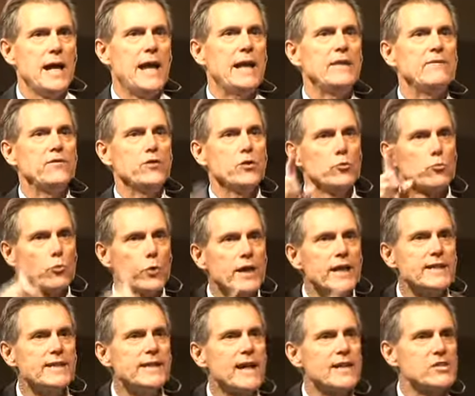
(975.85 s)
And if you
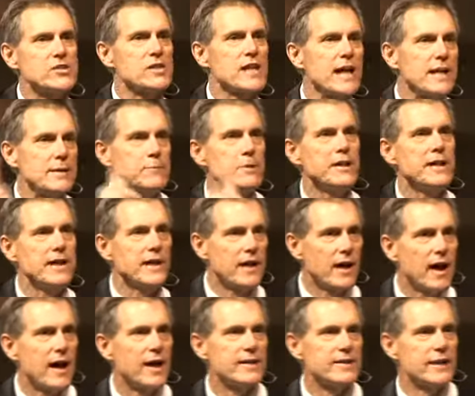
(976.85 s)
read that statement in
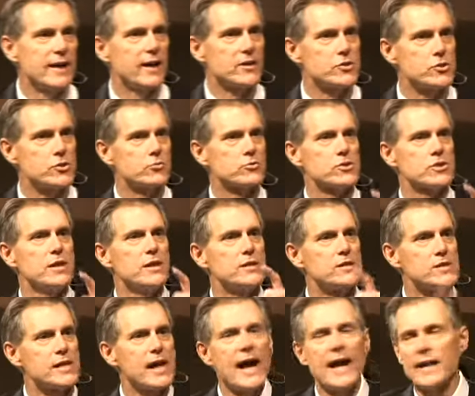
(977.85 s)
context, you'll see
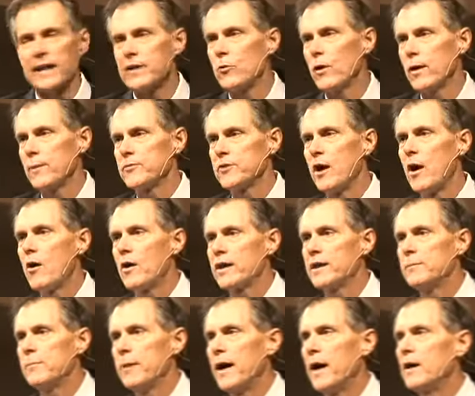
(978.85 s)
exactly what I'm
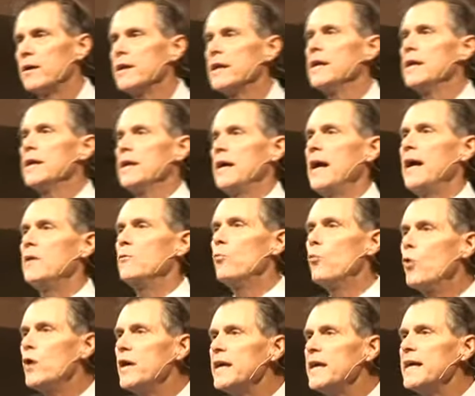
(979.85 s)
talking about.
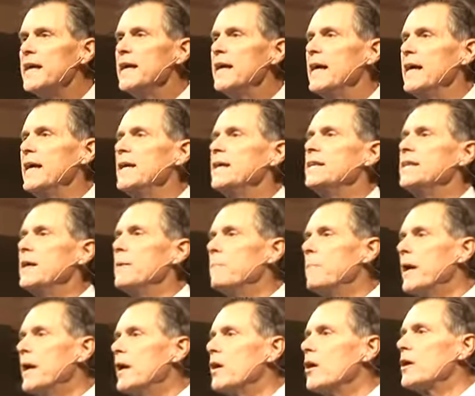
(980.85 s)
And we in the
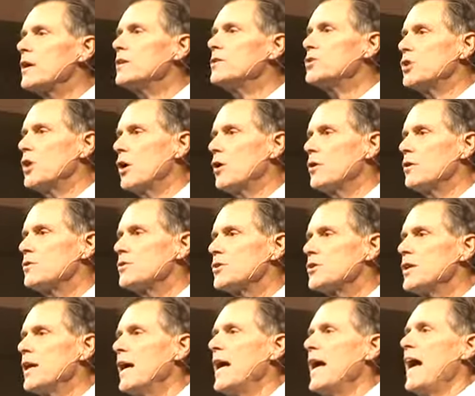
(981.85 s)
American
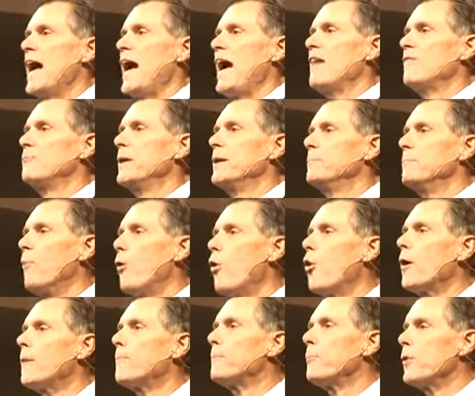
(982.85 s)
church have been
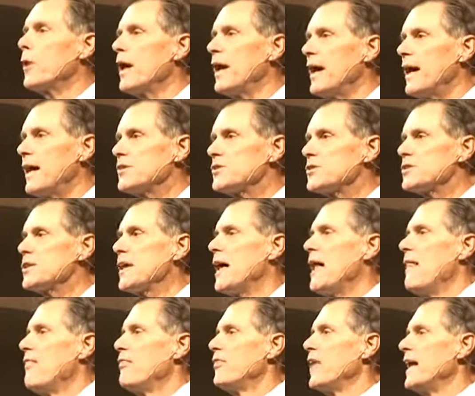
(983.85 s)
more blessed
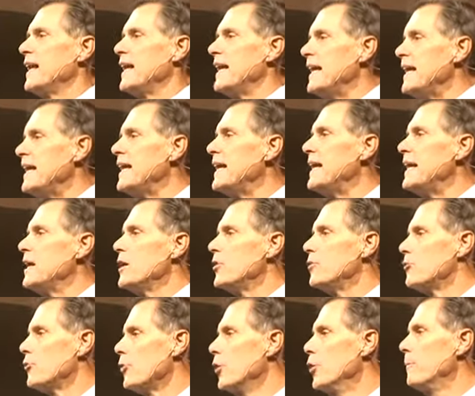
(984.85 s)
than
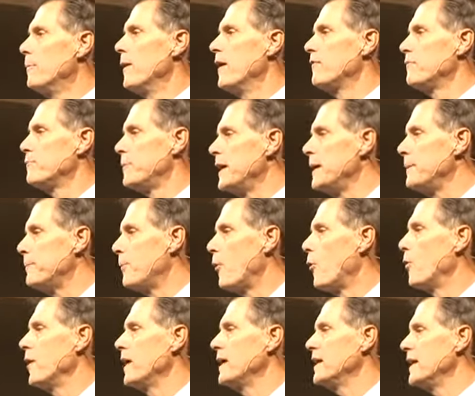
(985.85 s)
any group of
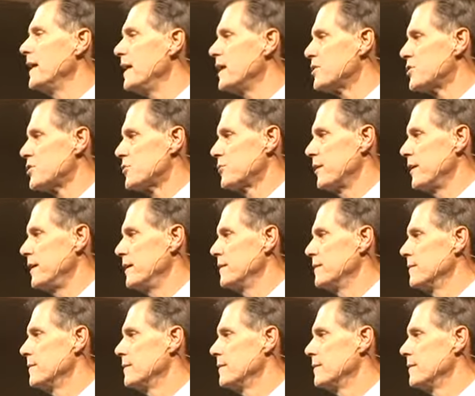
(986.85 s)
people in history.